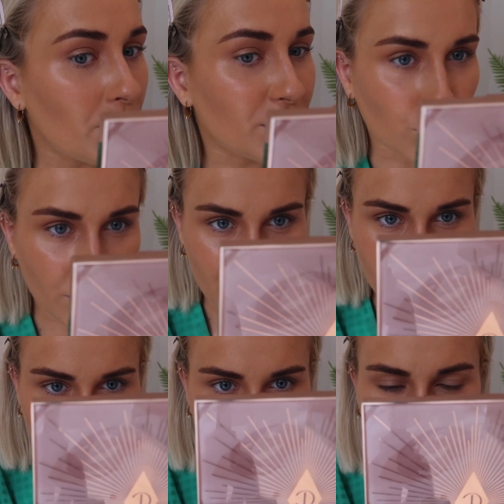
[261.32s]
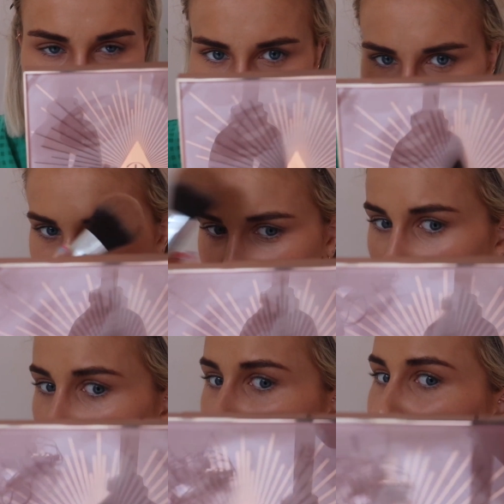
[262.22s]
But the only thing is I wouldn't put this
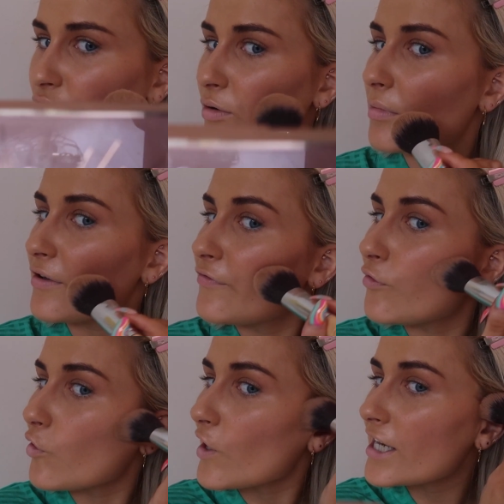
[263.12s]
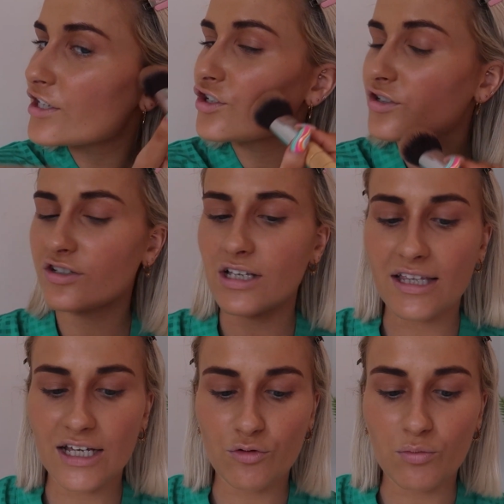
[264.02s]
all up around my forehead just because I
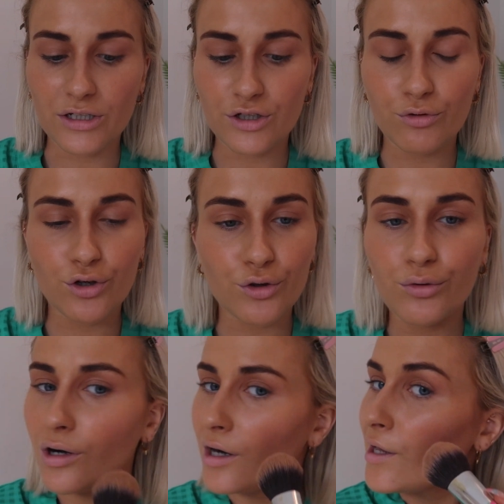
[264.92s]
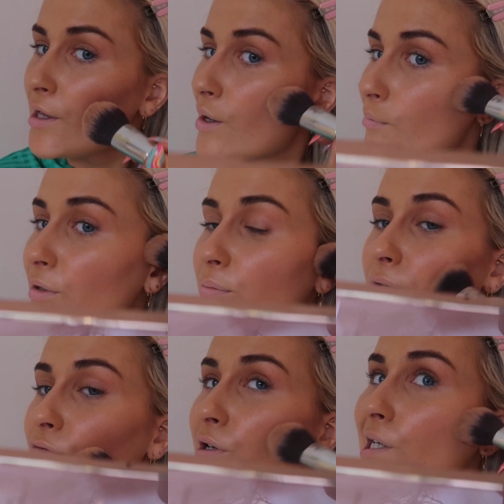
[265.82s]
think it would be too cool. But it'd
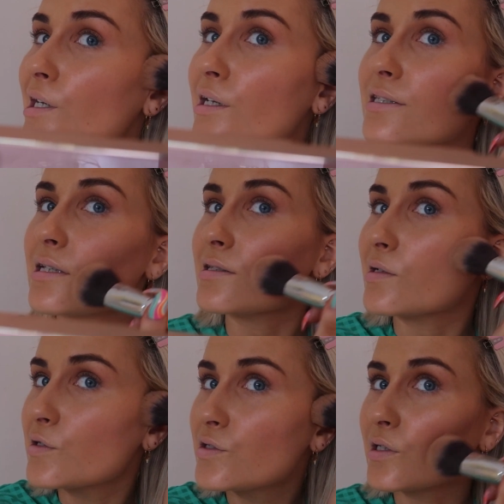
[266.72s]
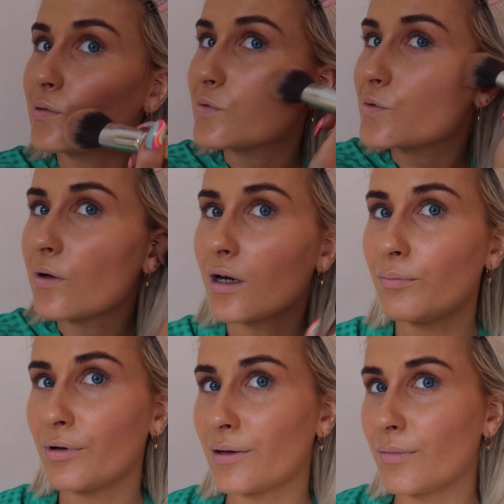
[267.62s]
be really nice as an eyeshadow as well.
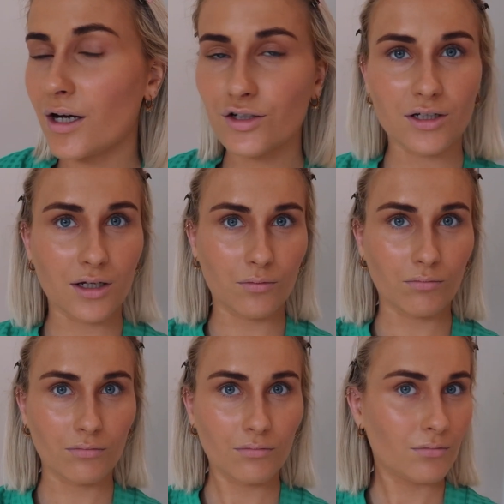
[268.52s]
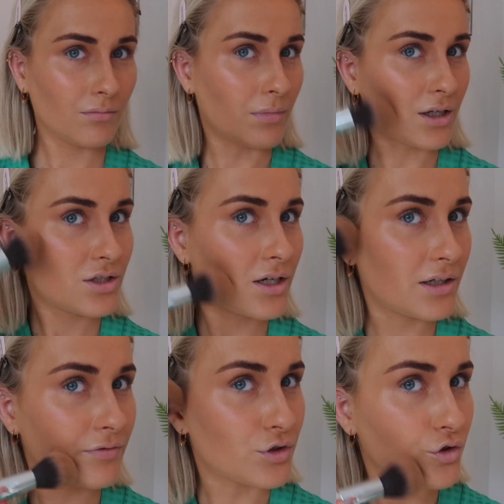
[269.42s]
But I'm actually kind
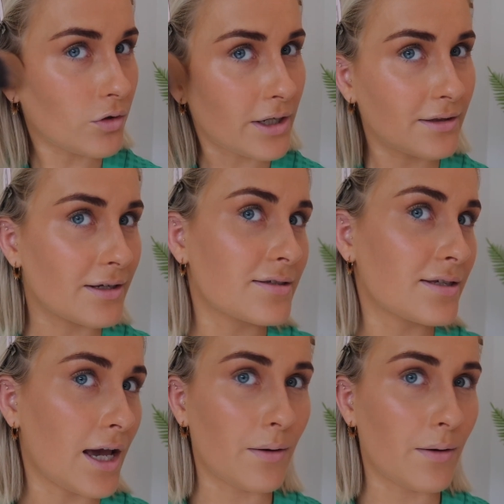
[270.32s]
of enjoying this